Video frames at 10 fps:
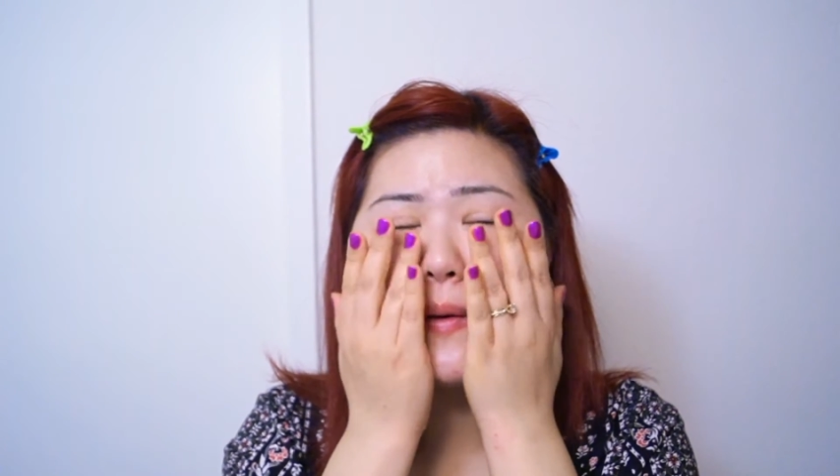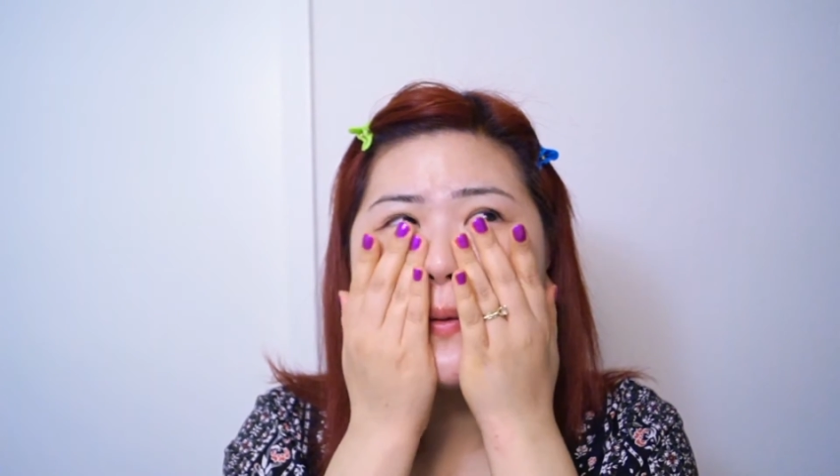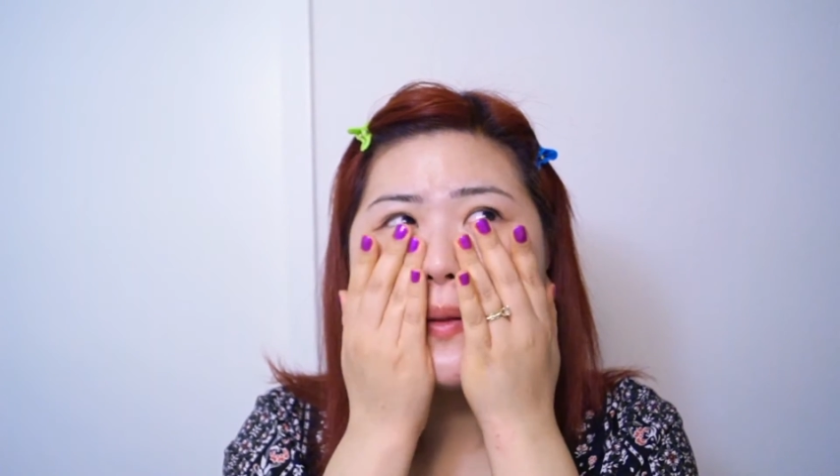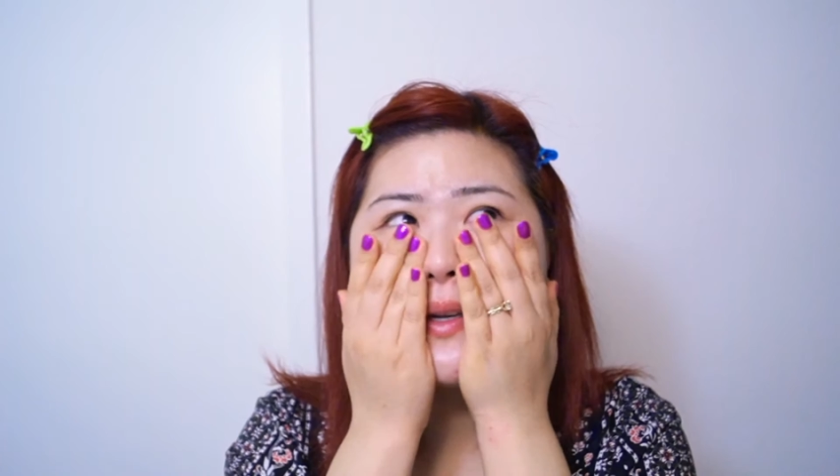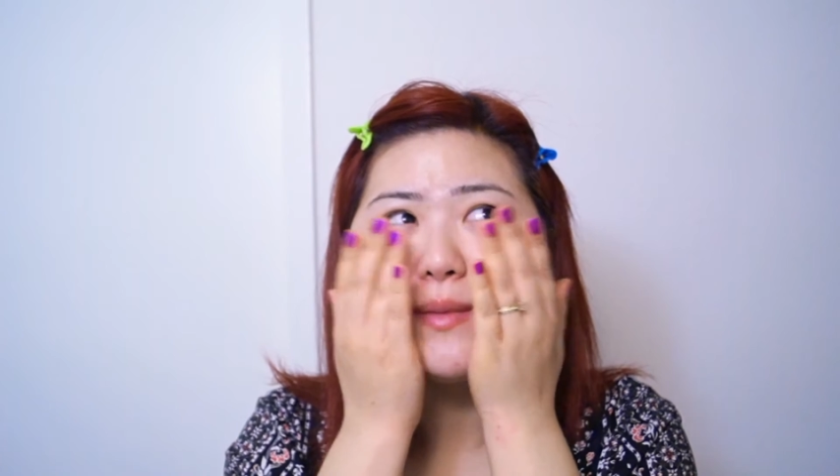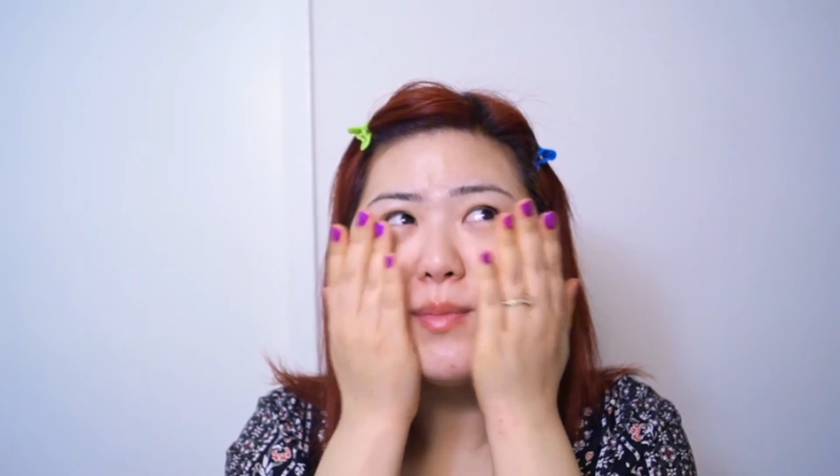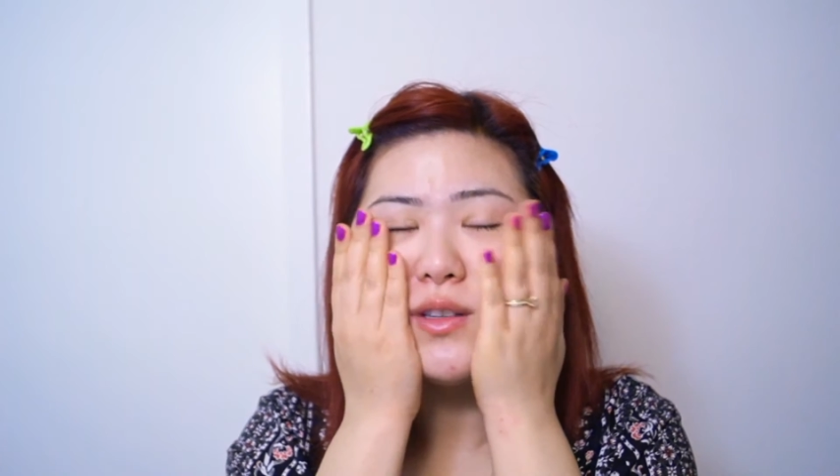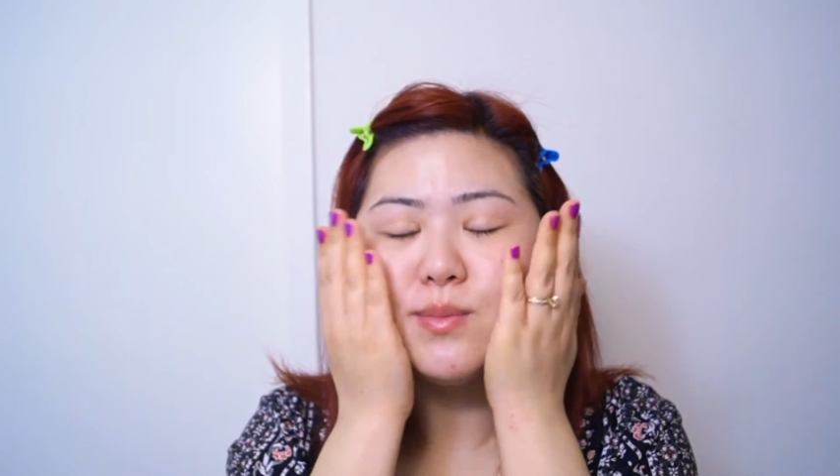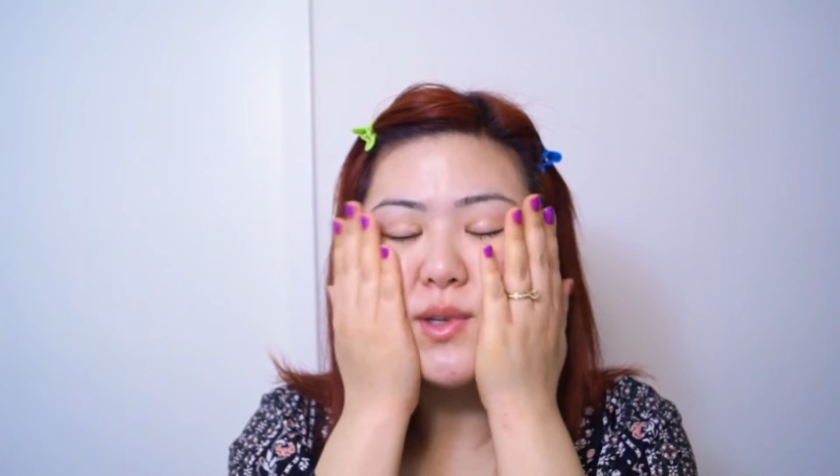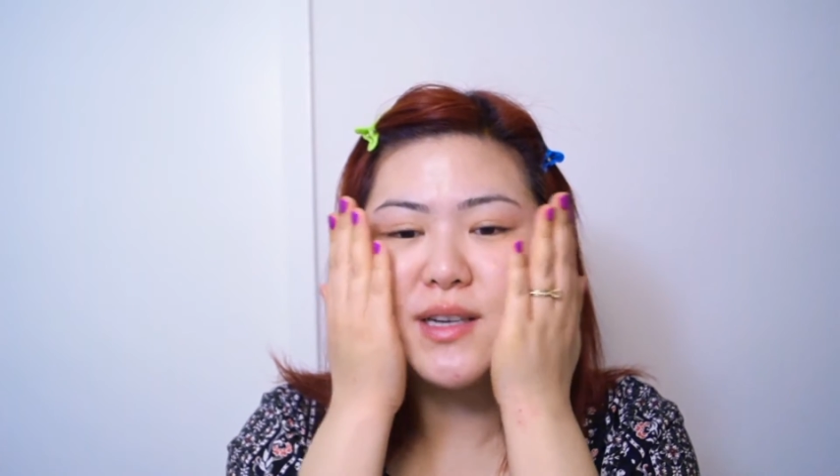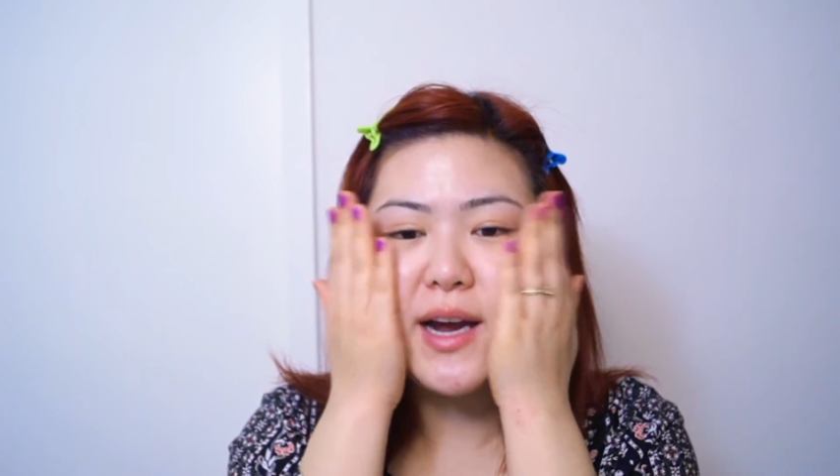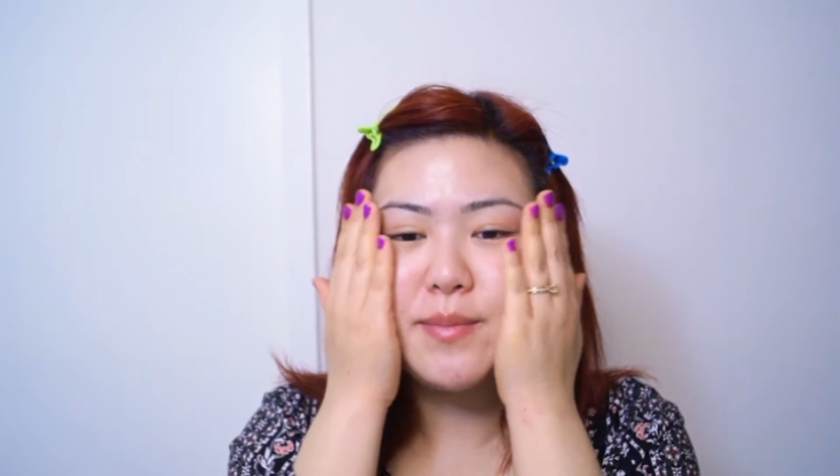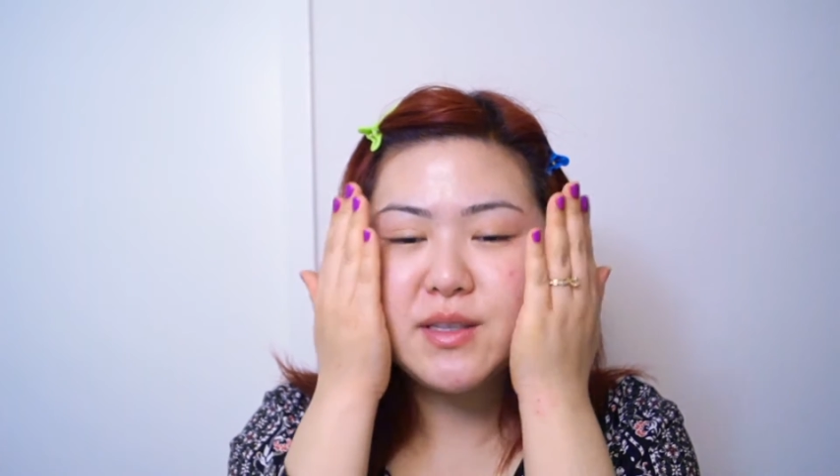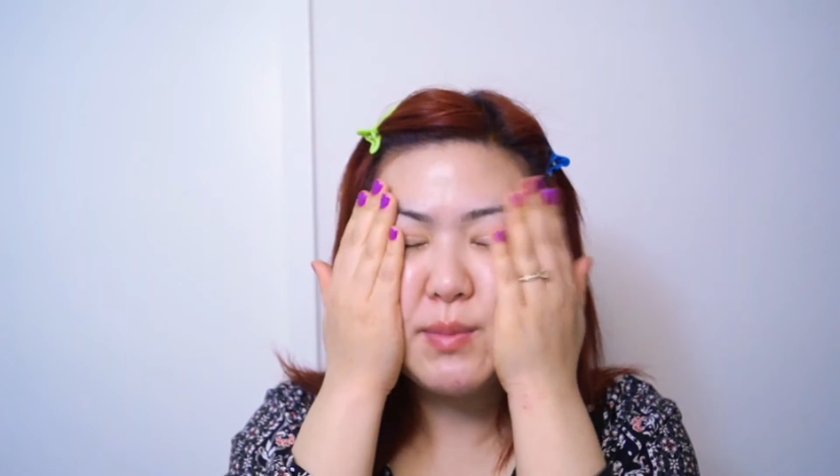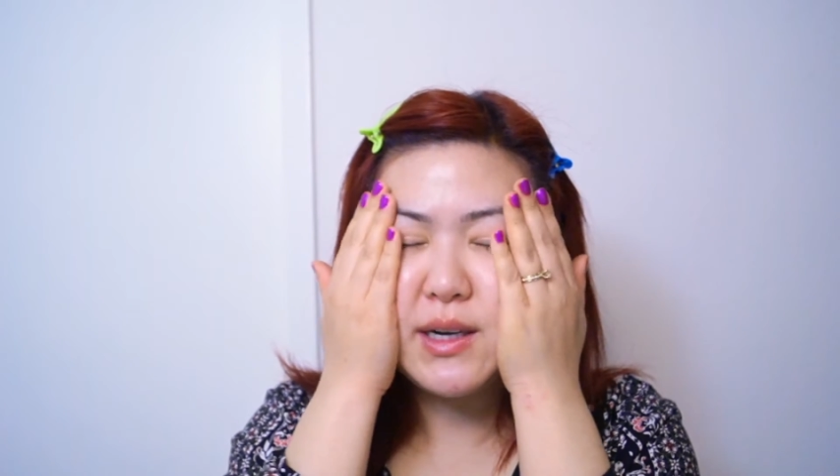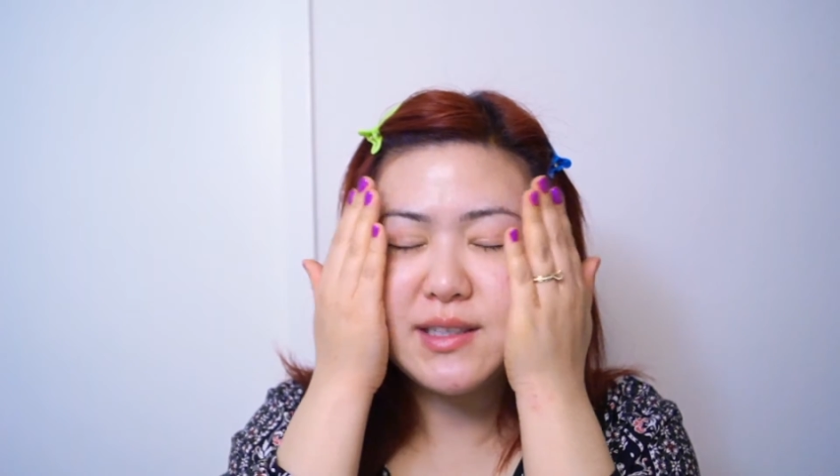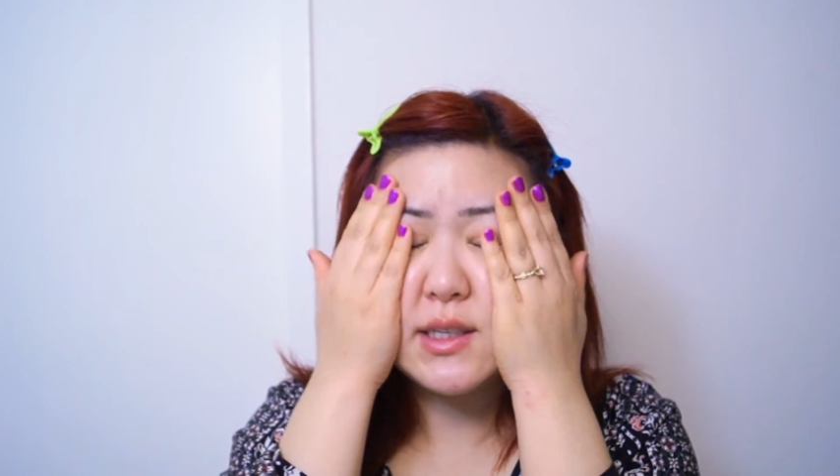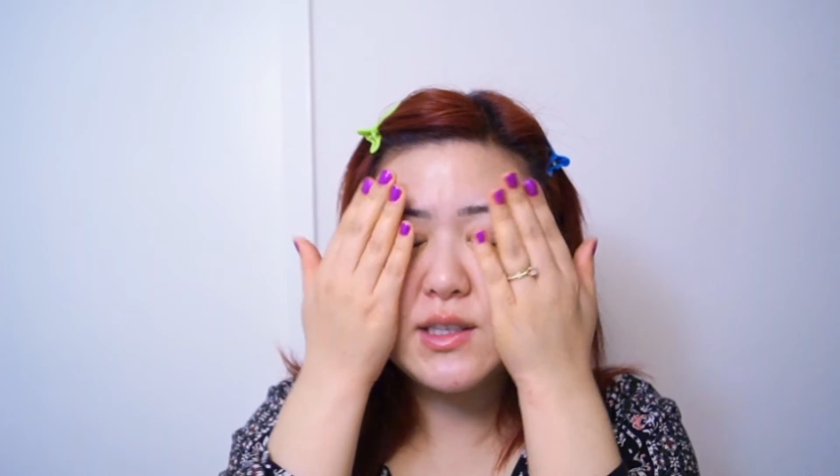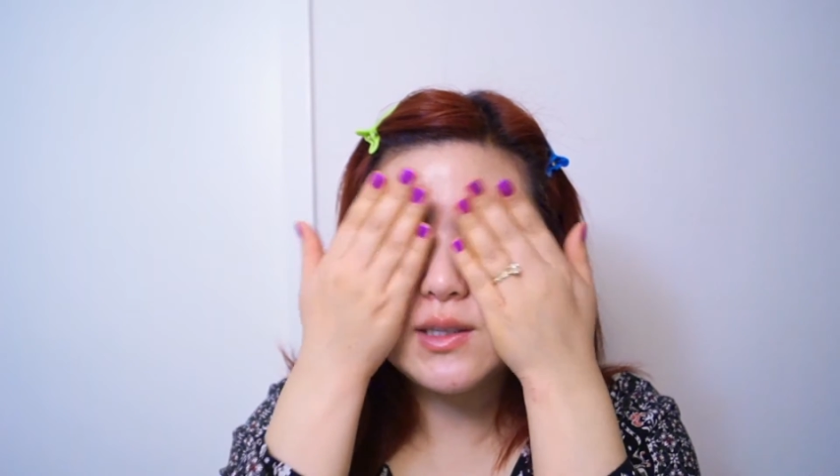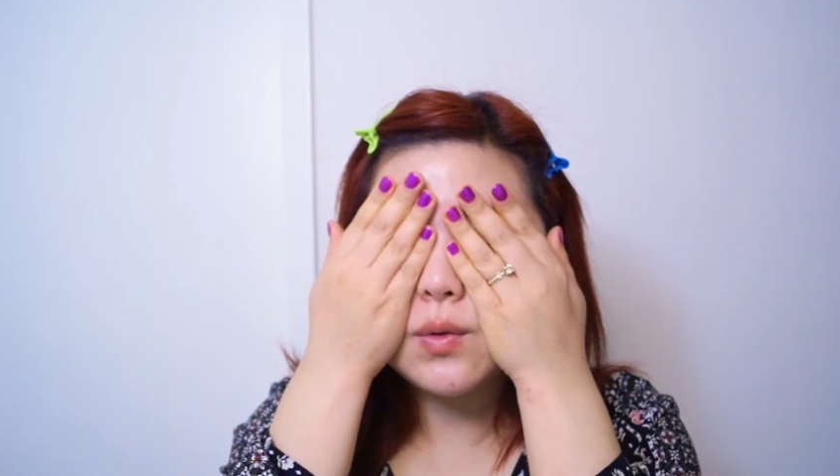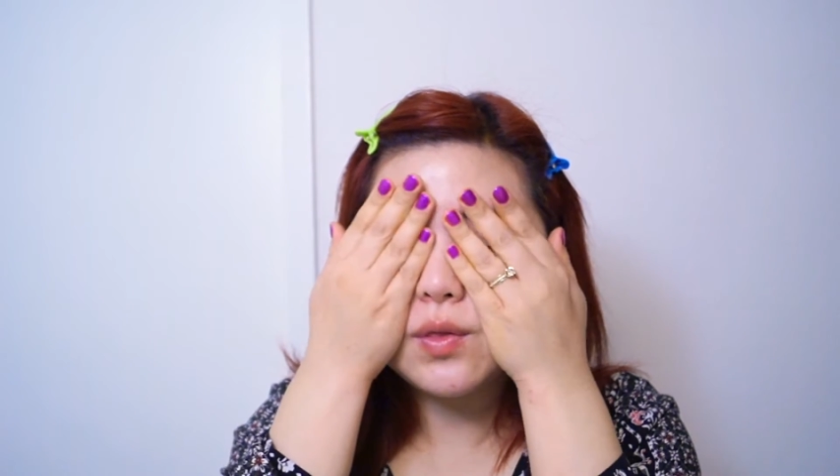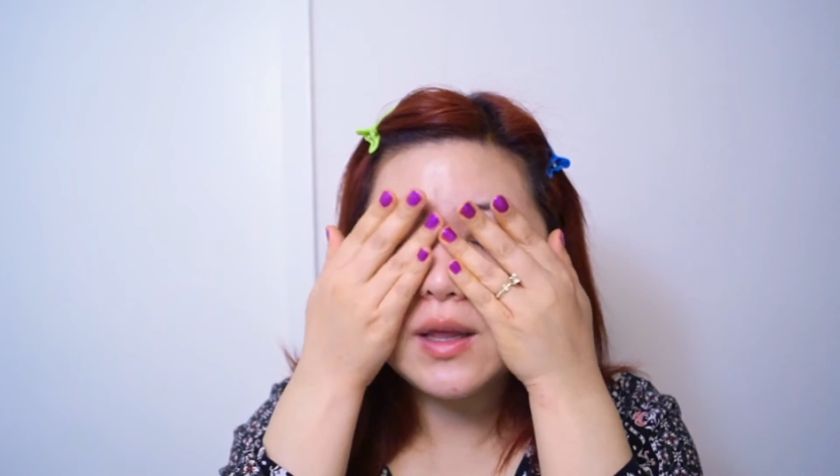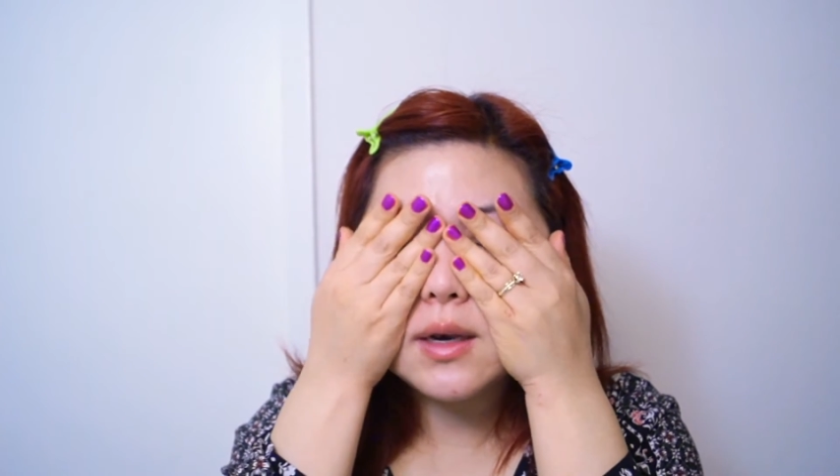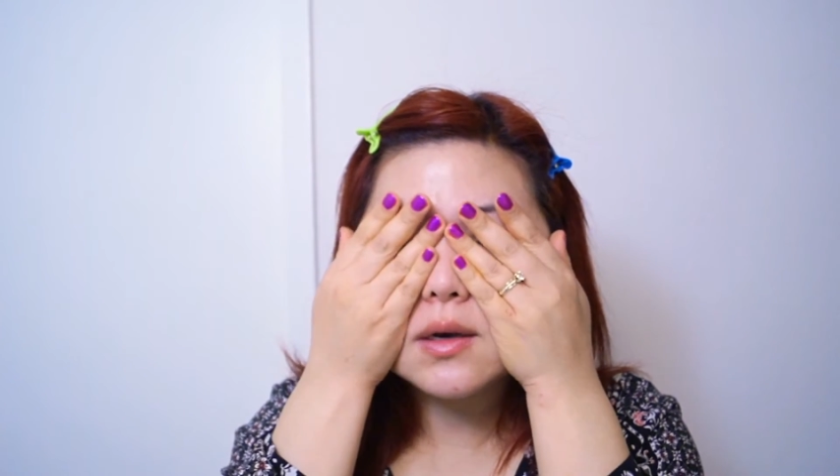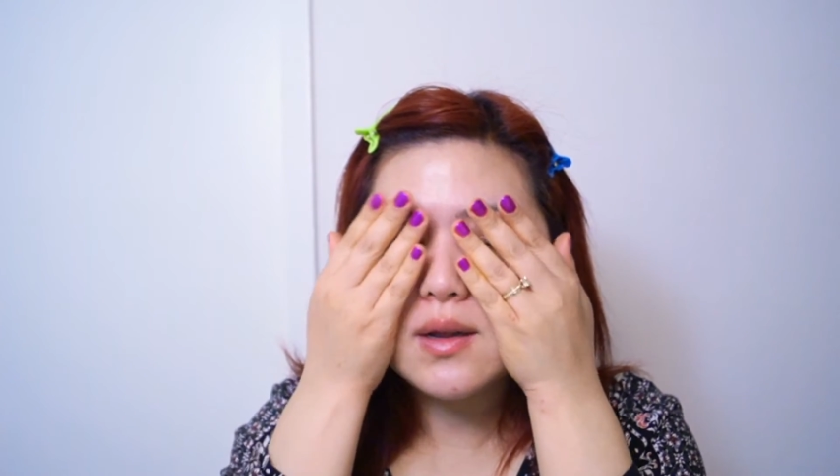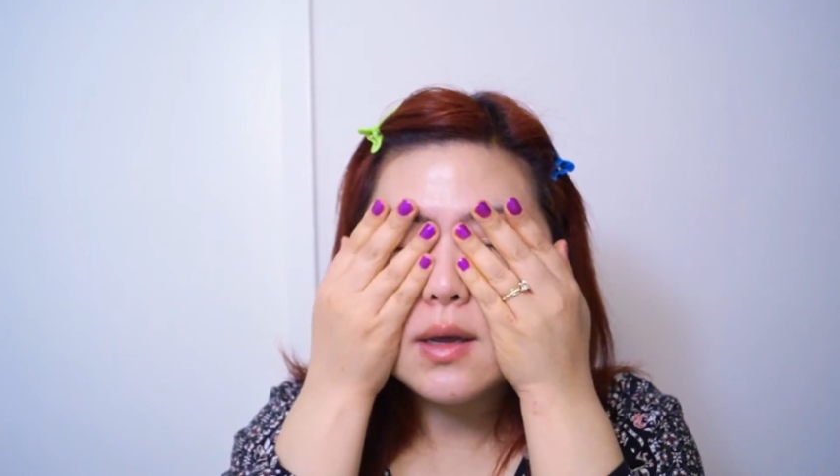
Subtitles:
do this multiple times because it's so thin.